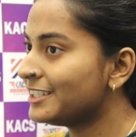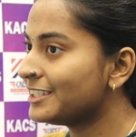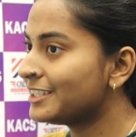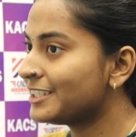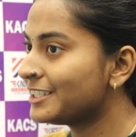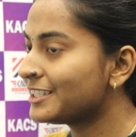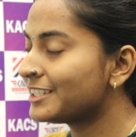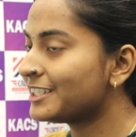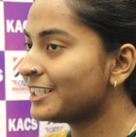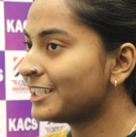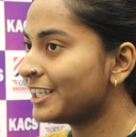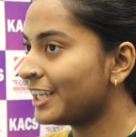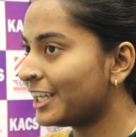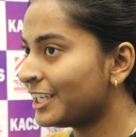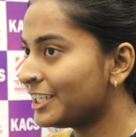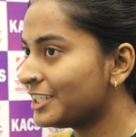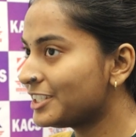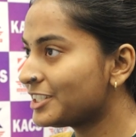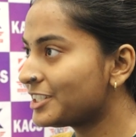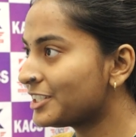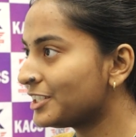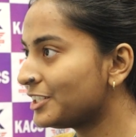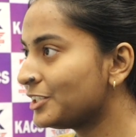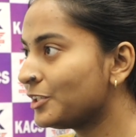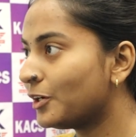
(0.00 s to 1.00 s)
it is a
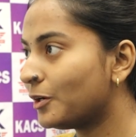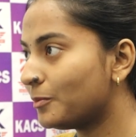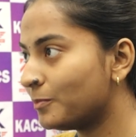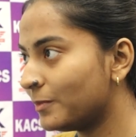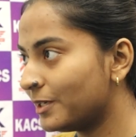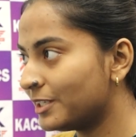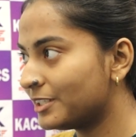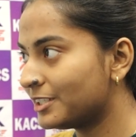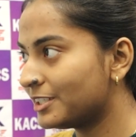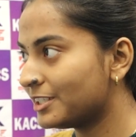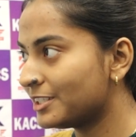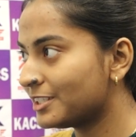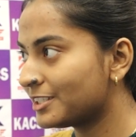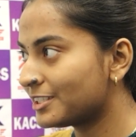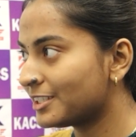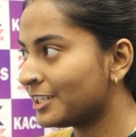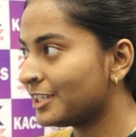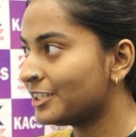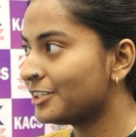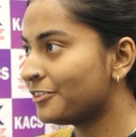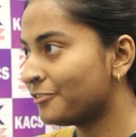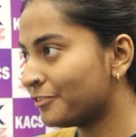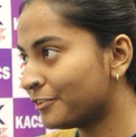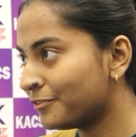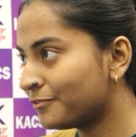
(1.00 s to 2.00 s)
it is
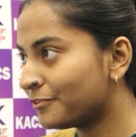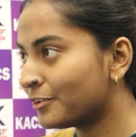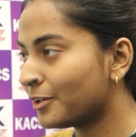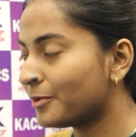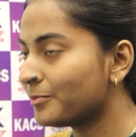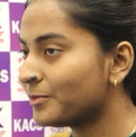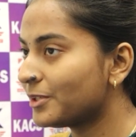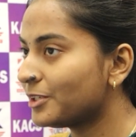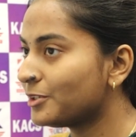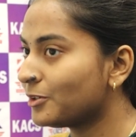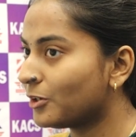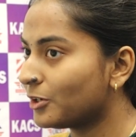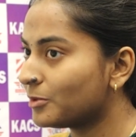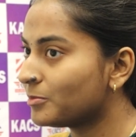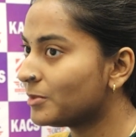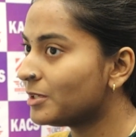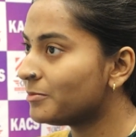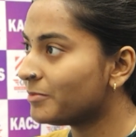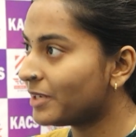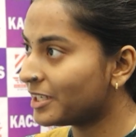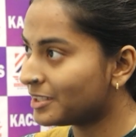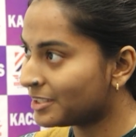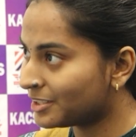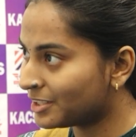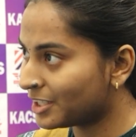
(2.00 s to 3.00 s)
different from the normal
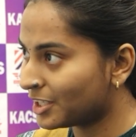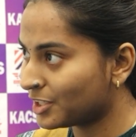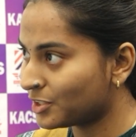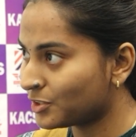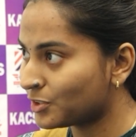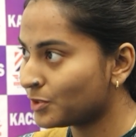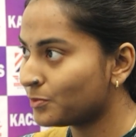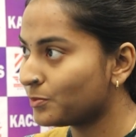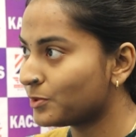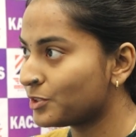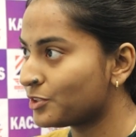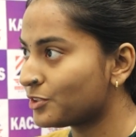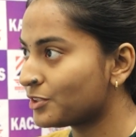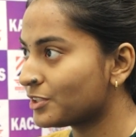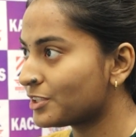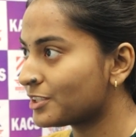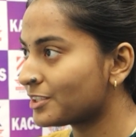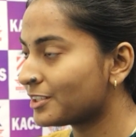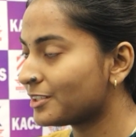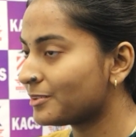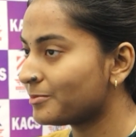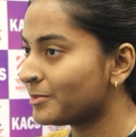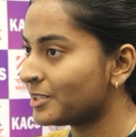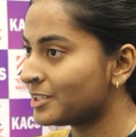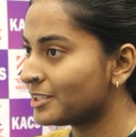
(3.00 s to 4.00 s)
meditation, which is
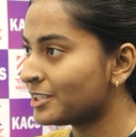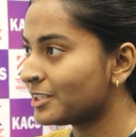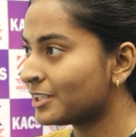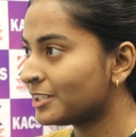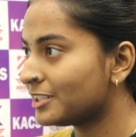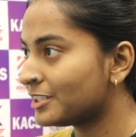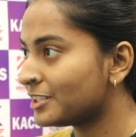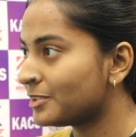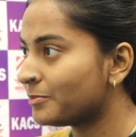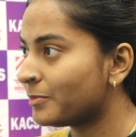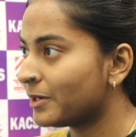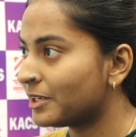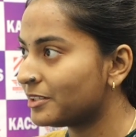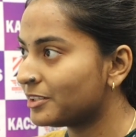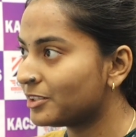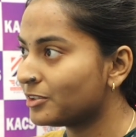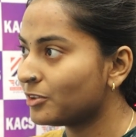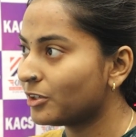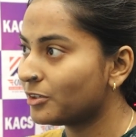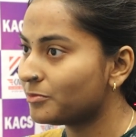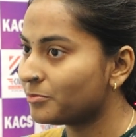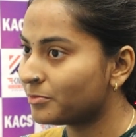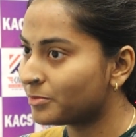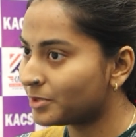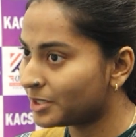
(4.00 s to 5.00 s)
basically dependent
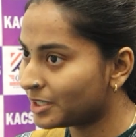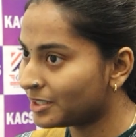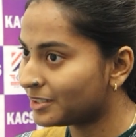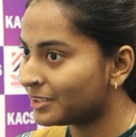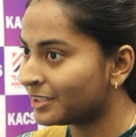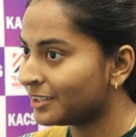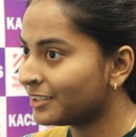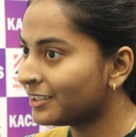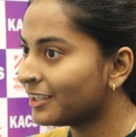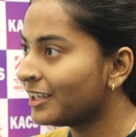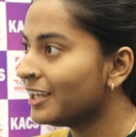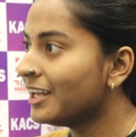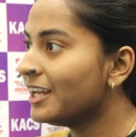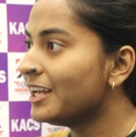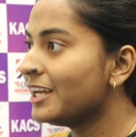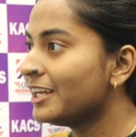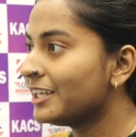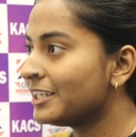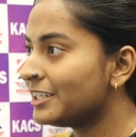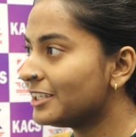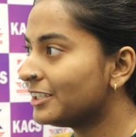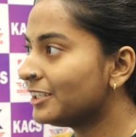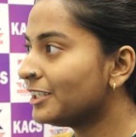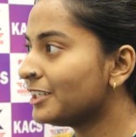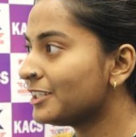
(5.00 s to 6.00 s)
on breathing.
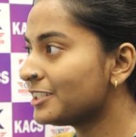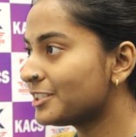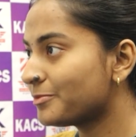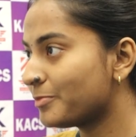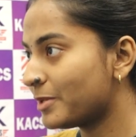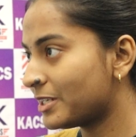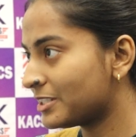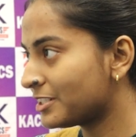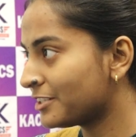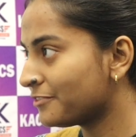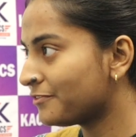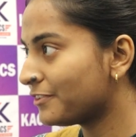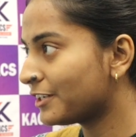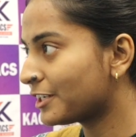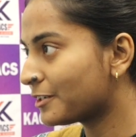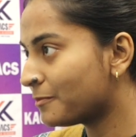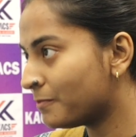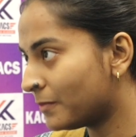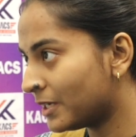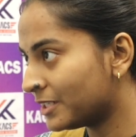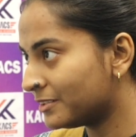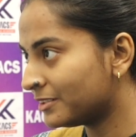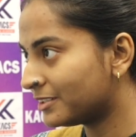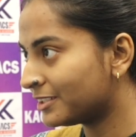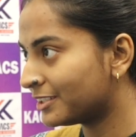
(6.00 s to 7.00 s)
Here a specific
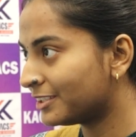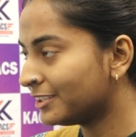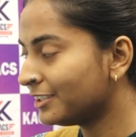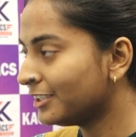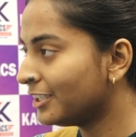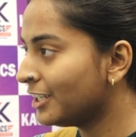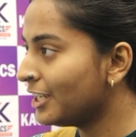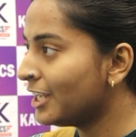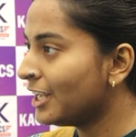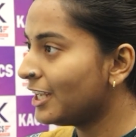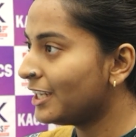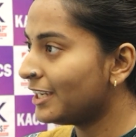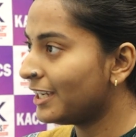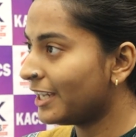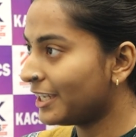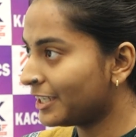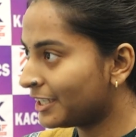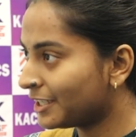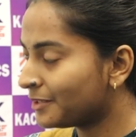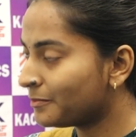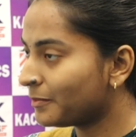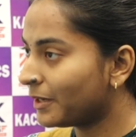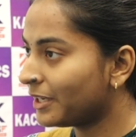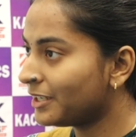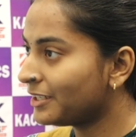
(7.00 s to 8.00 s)
mantra,
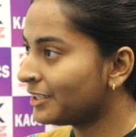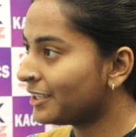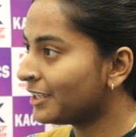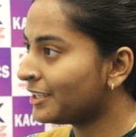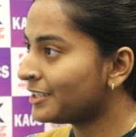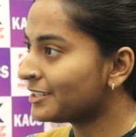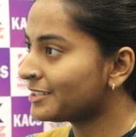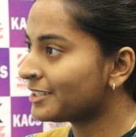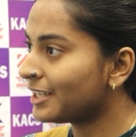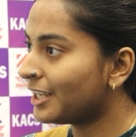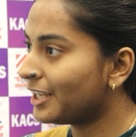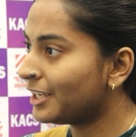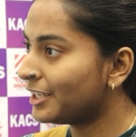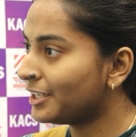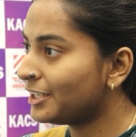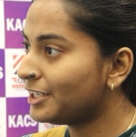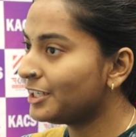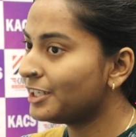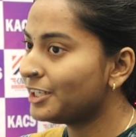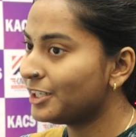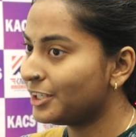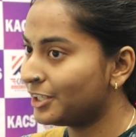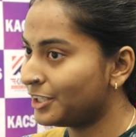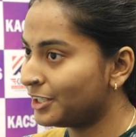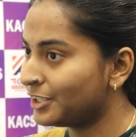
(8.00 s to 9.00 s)
like in my case,
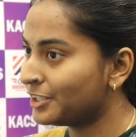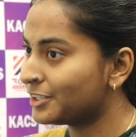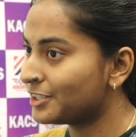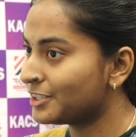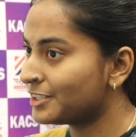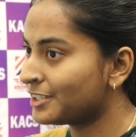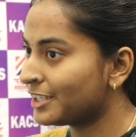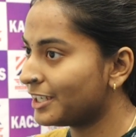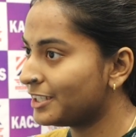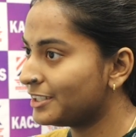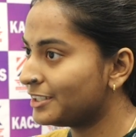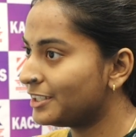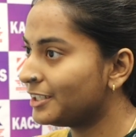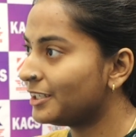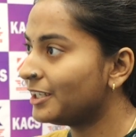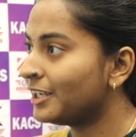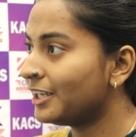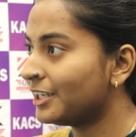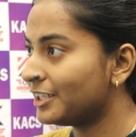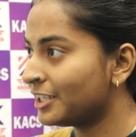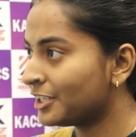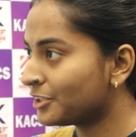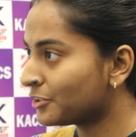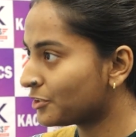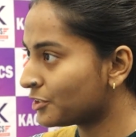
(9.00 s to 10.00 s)
I recite the
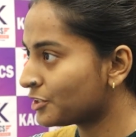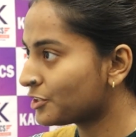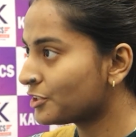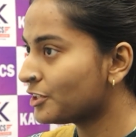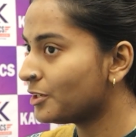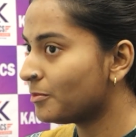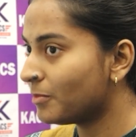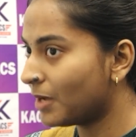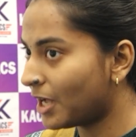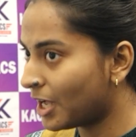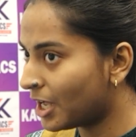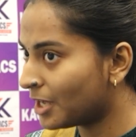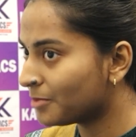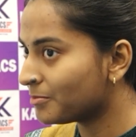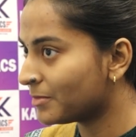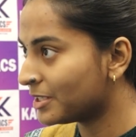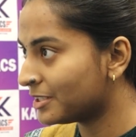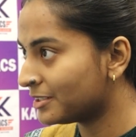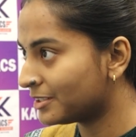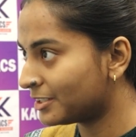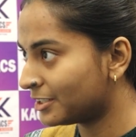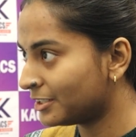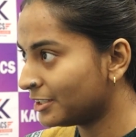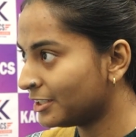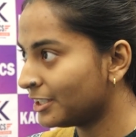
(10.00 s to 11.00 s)
Hare Krishna Maha
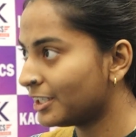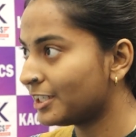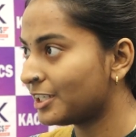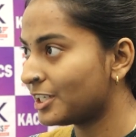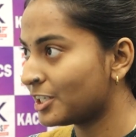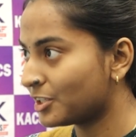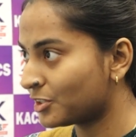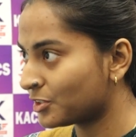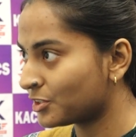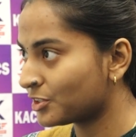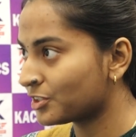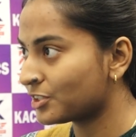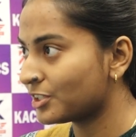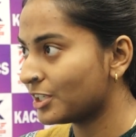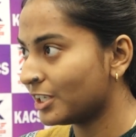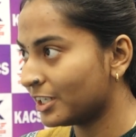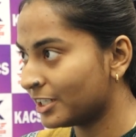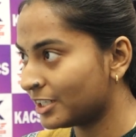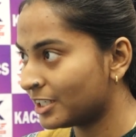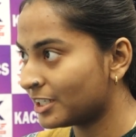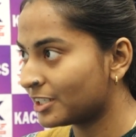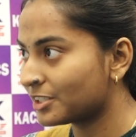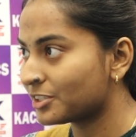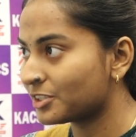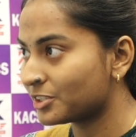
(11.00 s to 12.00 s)
Mantra, Hare Krishna,
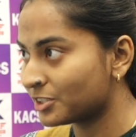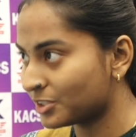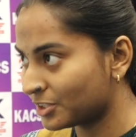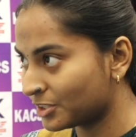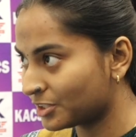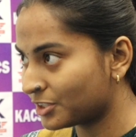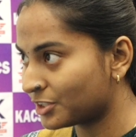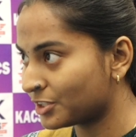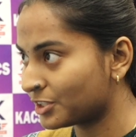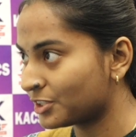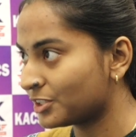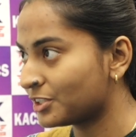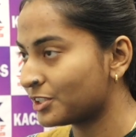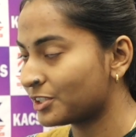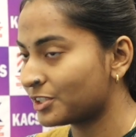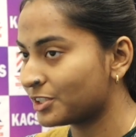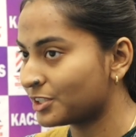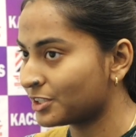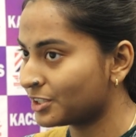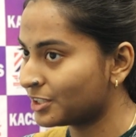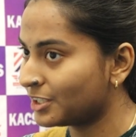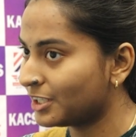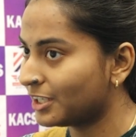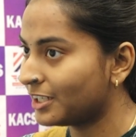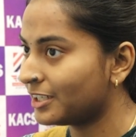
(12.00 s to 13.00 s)
Krishna
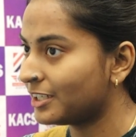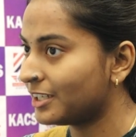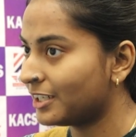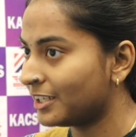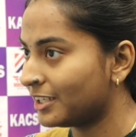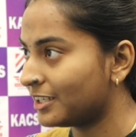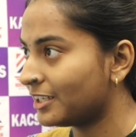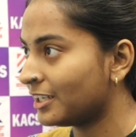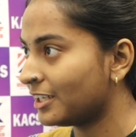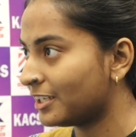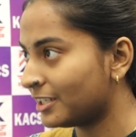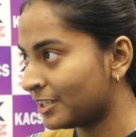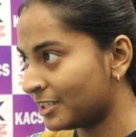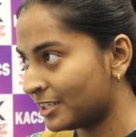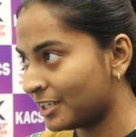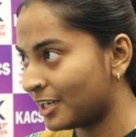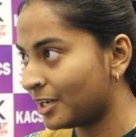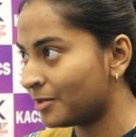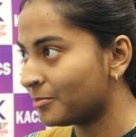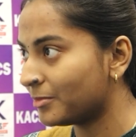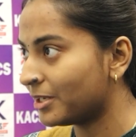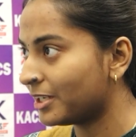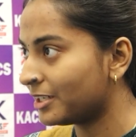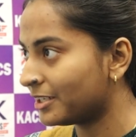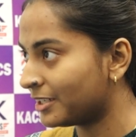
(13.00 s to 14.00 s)
Krishna, Hare Hare, Hare
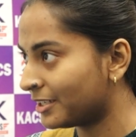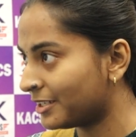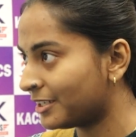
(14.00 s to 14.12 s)
Rama,